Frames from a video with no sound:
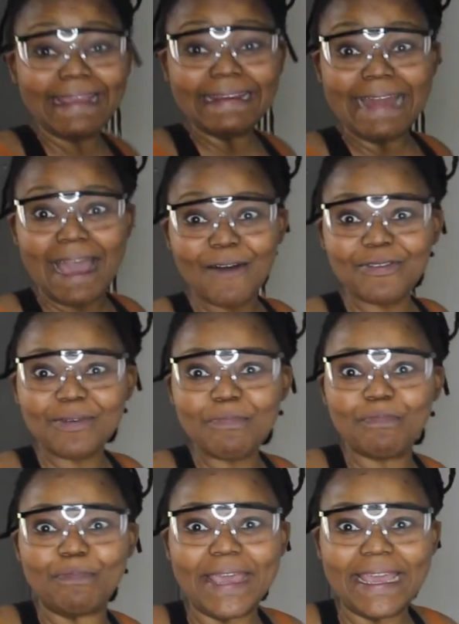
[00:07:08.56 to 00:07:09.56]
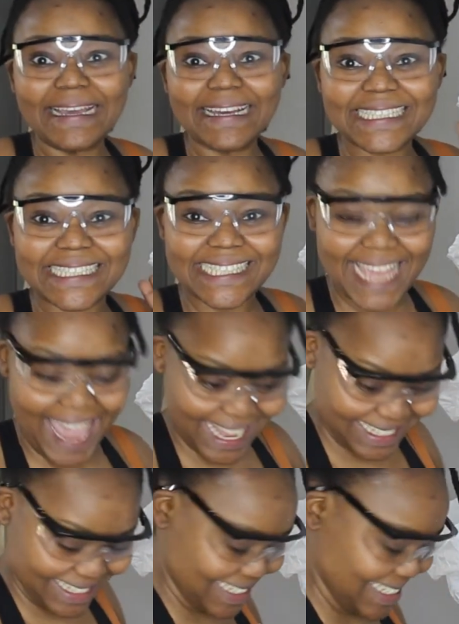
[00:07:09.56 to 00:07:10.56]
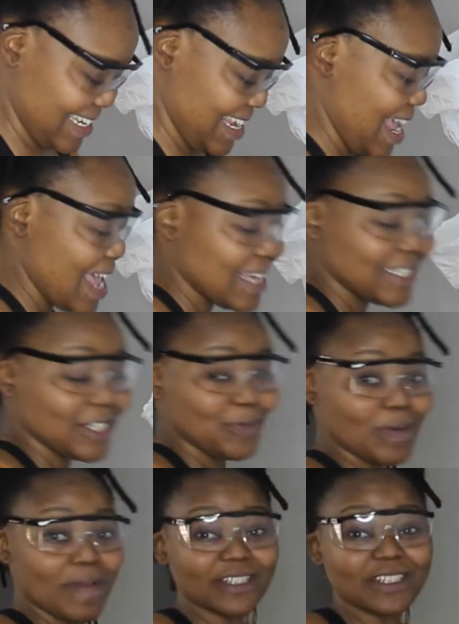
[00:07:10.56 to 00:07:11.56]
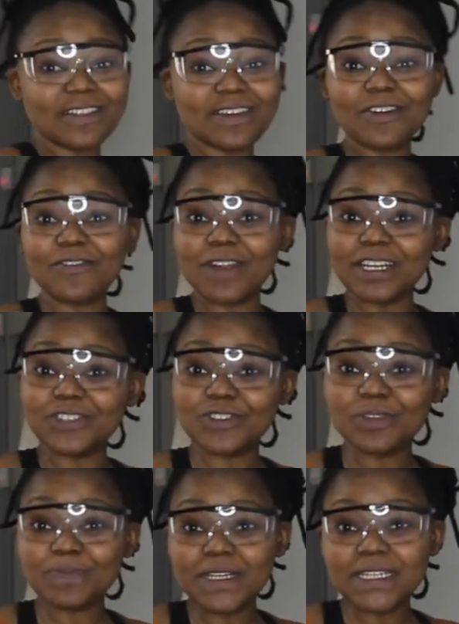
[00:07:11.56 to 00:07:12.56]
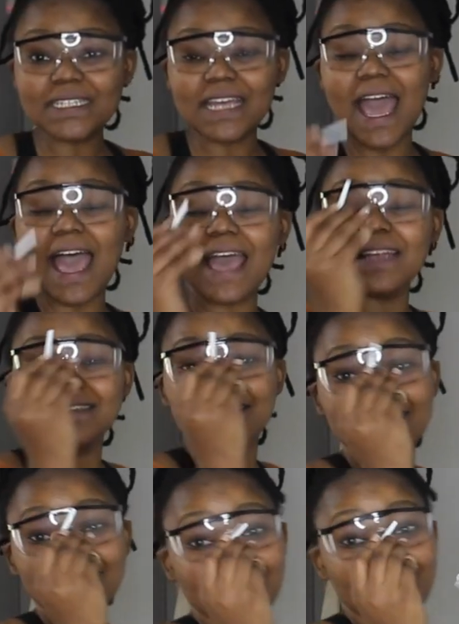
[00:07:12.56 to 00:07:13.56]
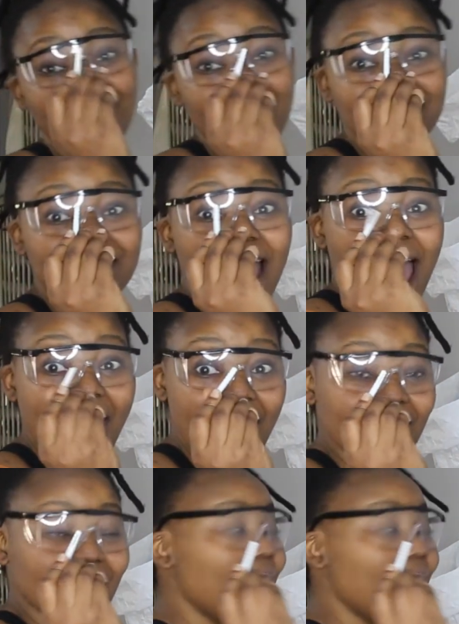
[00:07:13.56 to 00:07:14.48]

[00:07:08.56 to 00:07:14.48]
now the big test. Did we measure the correct drill bit and the correct anchor?